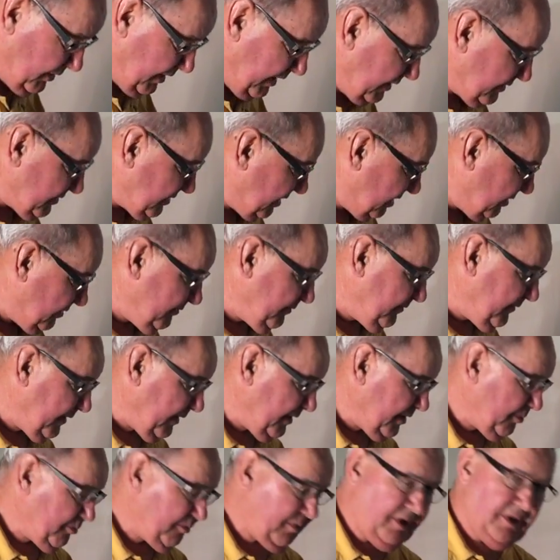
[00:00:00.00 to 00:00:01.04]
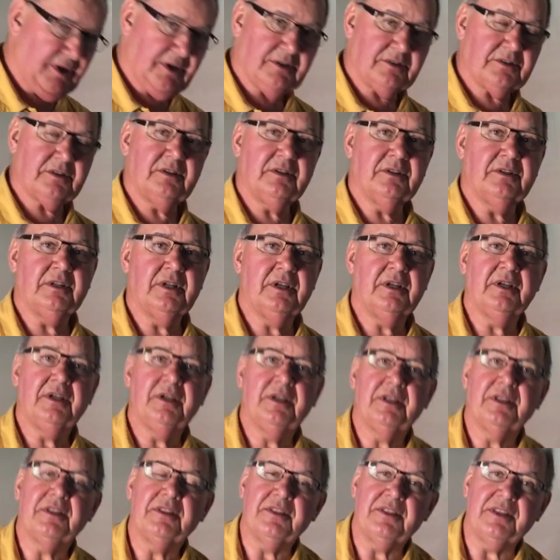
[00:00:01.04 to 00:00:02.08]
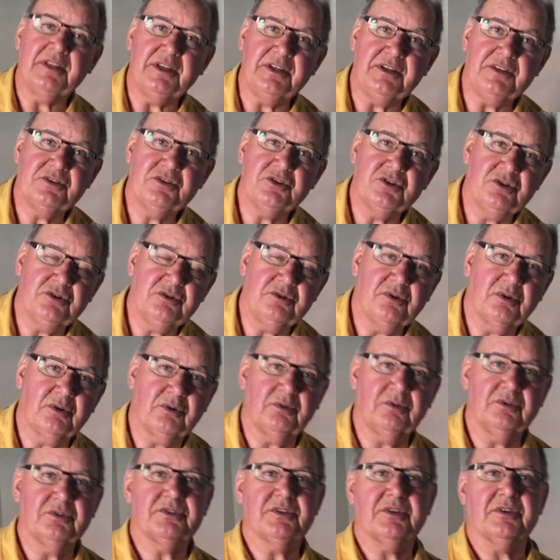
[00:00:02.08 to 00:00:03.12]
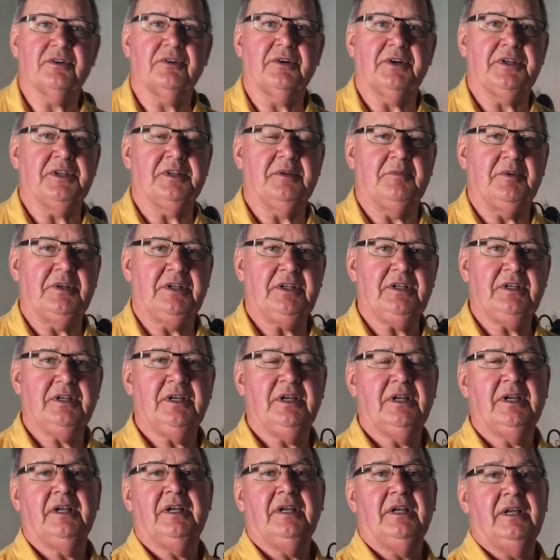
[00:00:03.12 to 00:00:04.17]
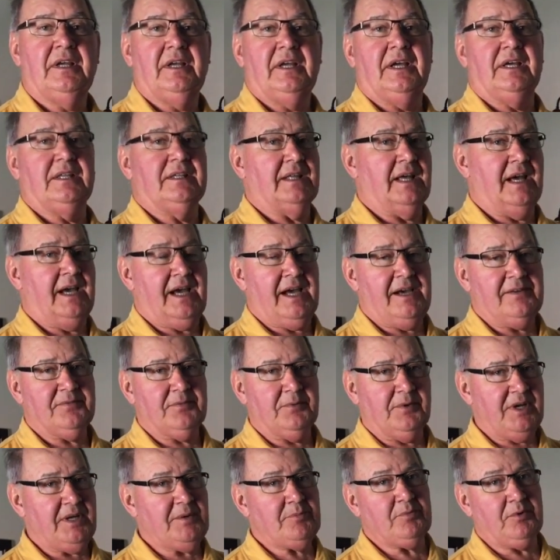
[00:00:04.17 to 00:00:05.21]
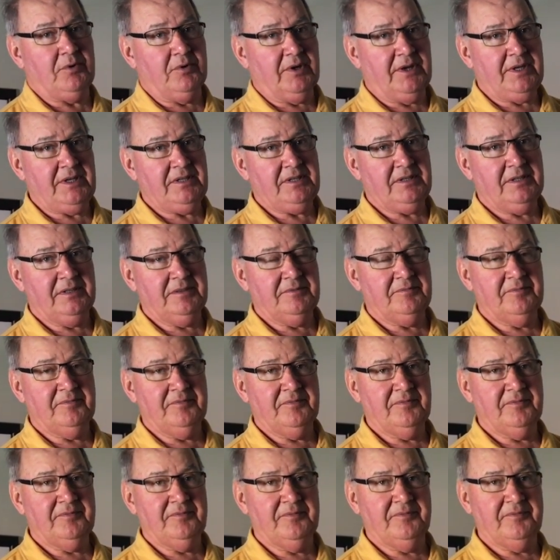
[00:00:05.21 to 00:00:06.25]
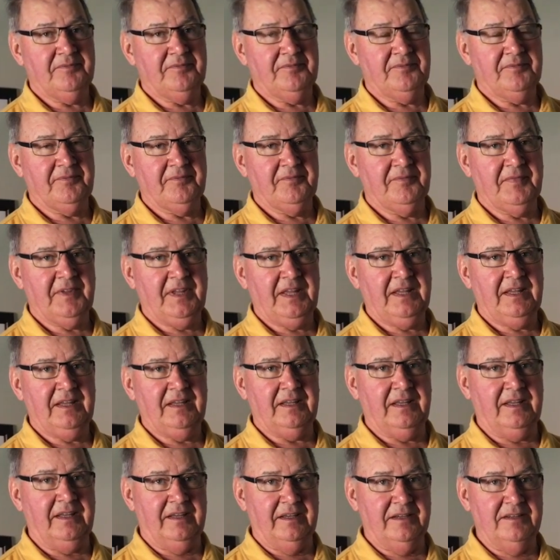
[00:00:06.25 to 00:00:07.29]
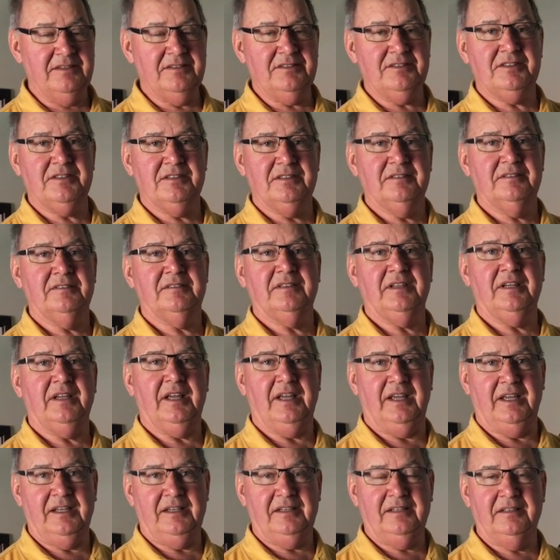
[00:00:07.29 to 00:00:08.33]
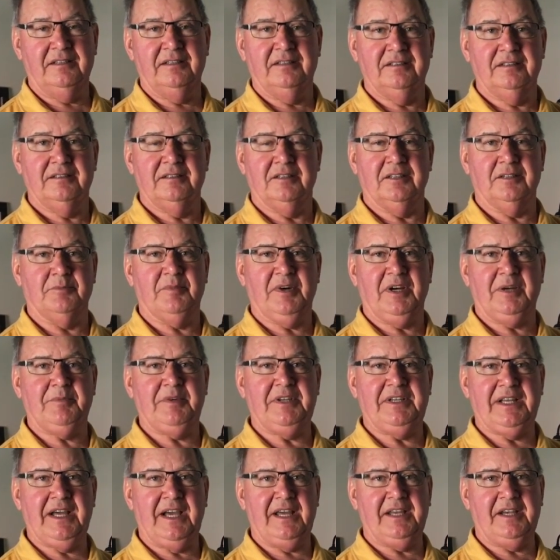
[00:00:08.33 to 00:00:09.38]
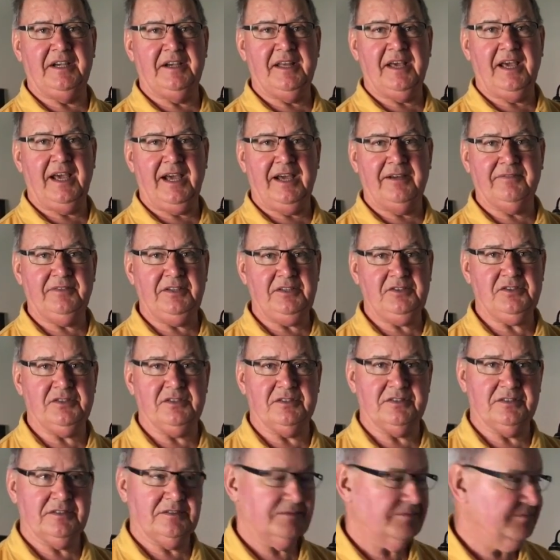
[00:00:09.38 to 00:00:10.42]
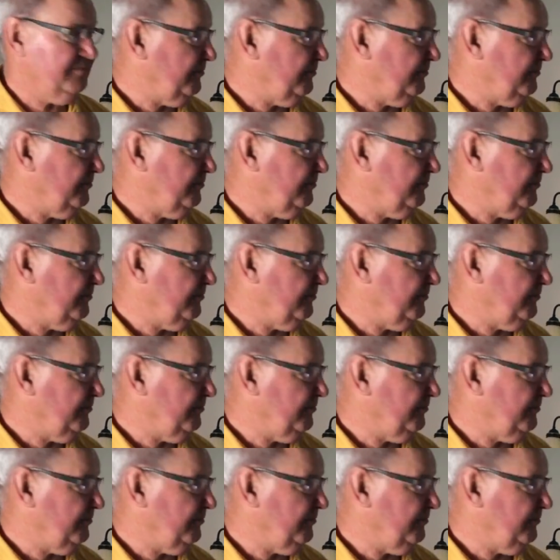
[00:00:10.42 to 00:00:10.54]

that's how far apart these two holes are going to be. And the halfway point is 9.5 inches.